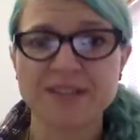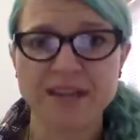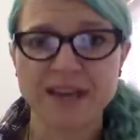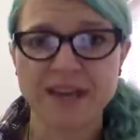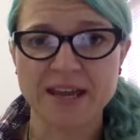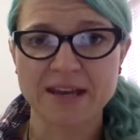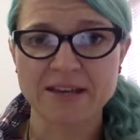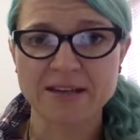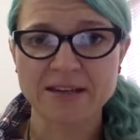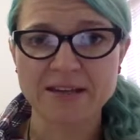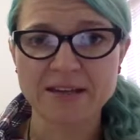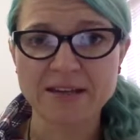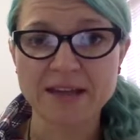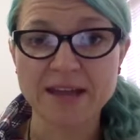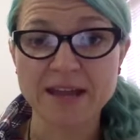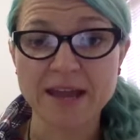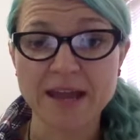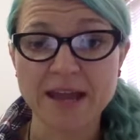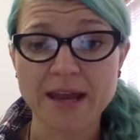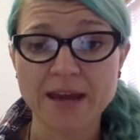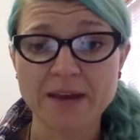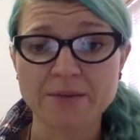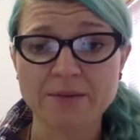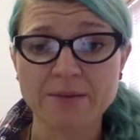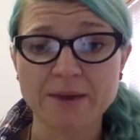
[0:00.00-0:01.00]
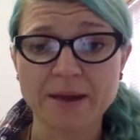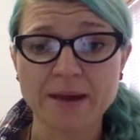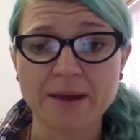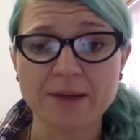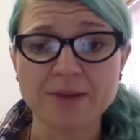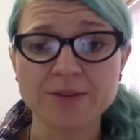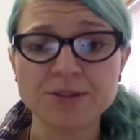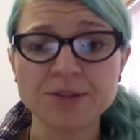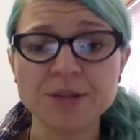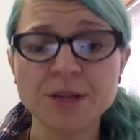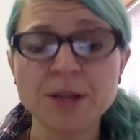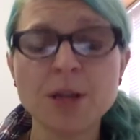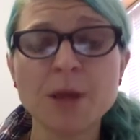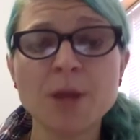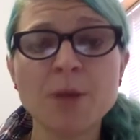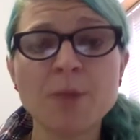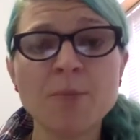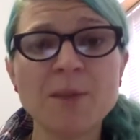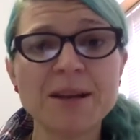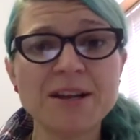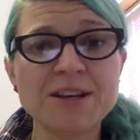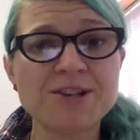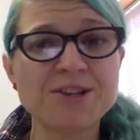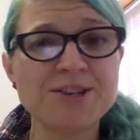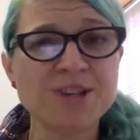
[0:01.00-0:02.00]
get your head around,
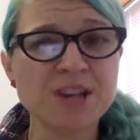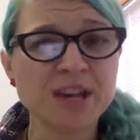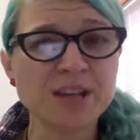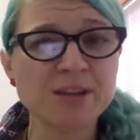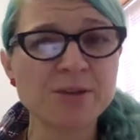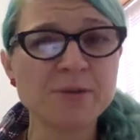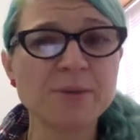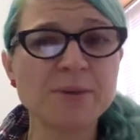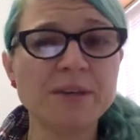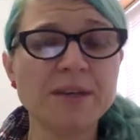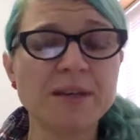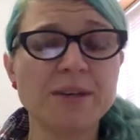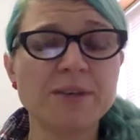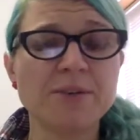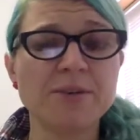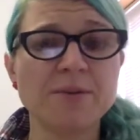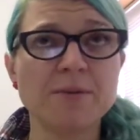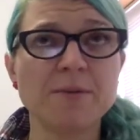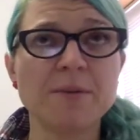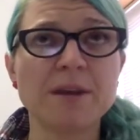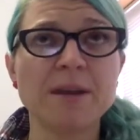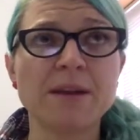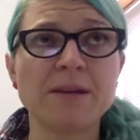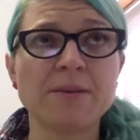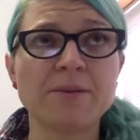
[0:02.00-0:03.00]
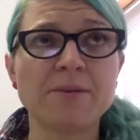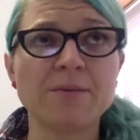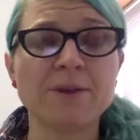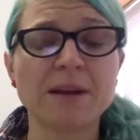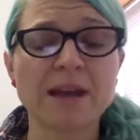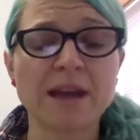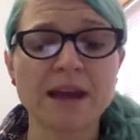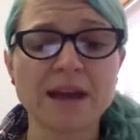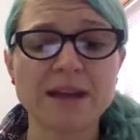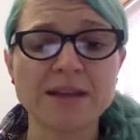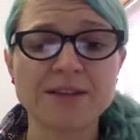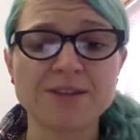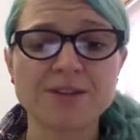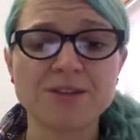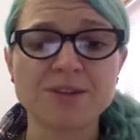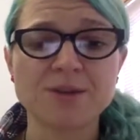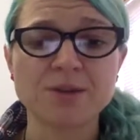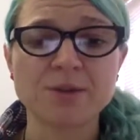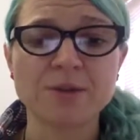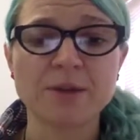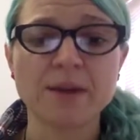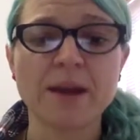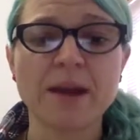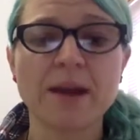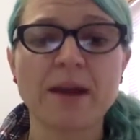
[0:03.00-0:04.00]
but it relates
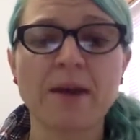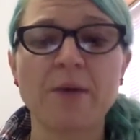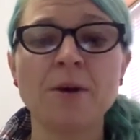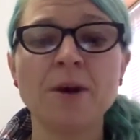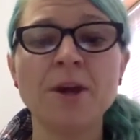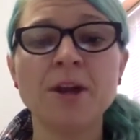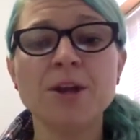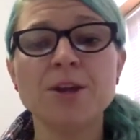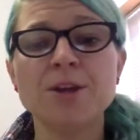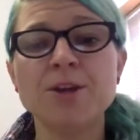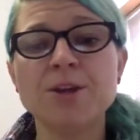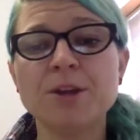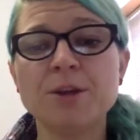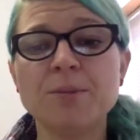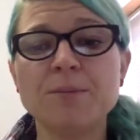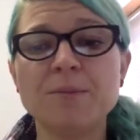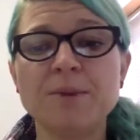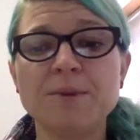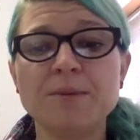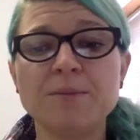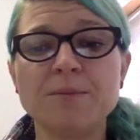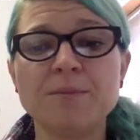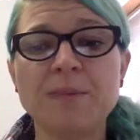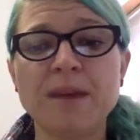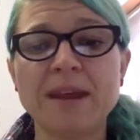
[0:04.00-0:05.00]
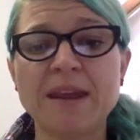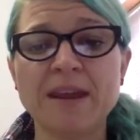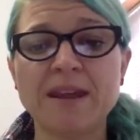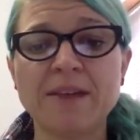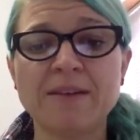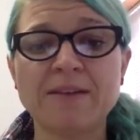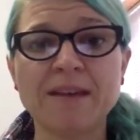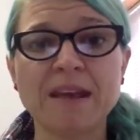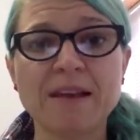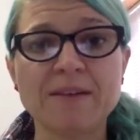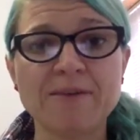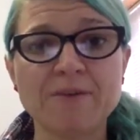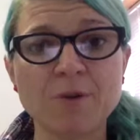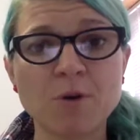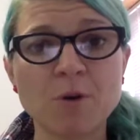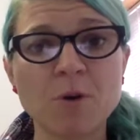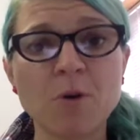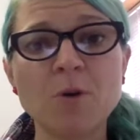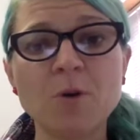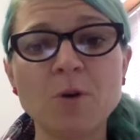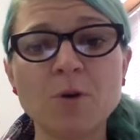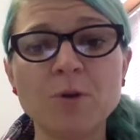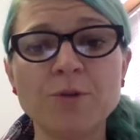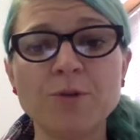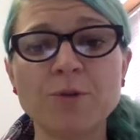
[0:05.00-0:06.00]
to how human beings have
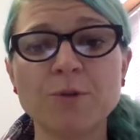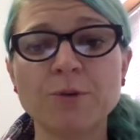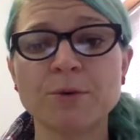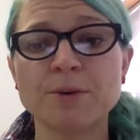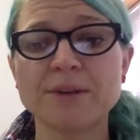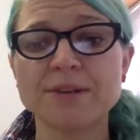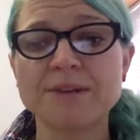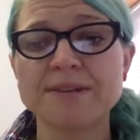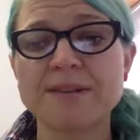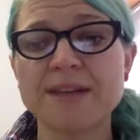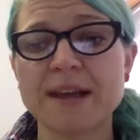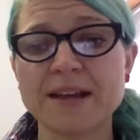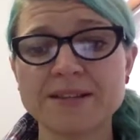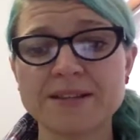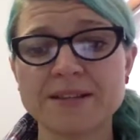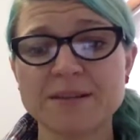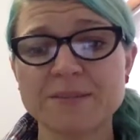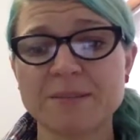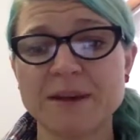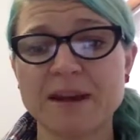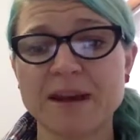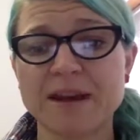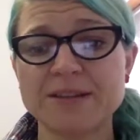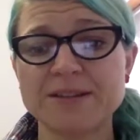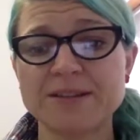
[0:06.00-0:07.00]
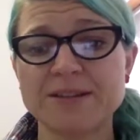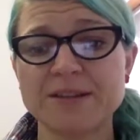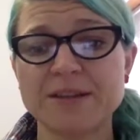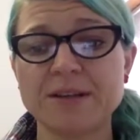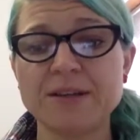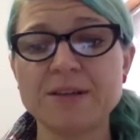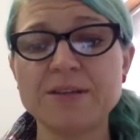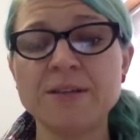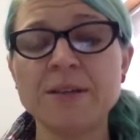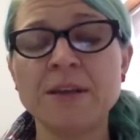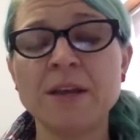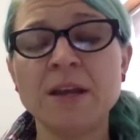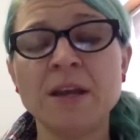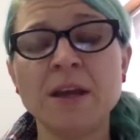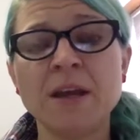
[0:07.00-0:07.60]
caused or exacerbated